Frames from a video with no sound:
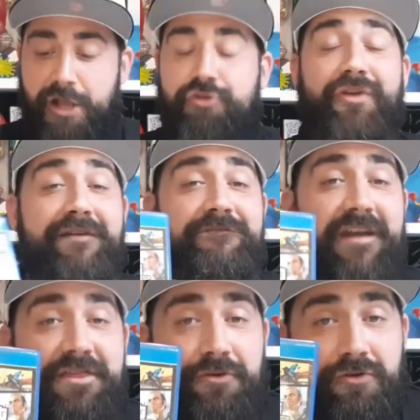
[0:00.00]
Grand
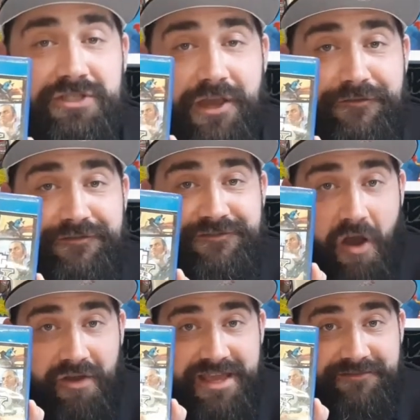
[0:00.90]
Theft Auto
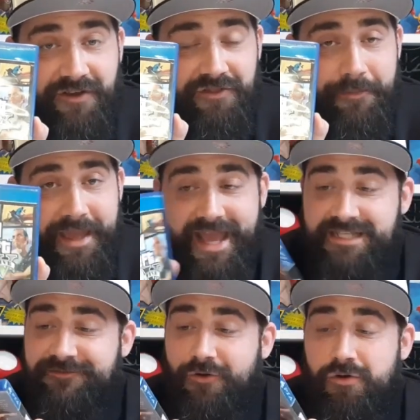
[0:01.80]
5 on the
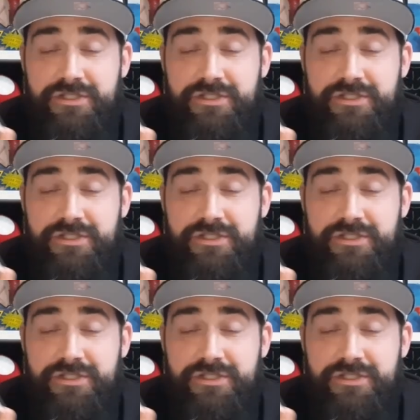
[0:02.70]
PS4, so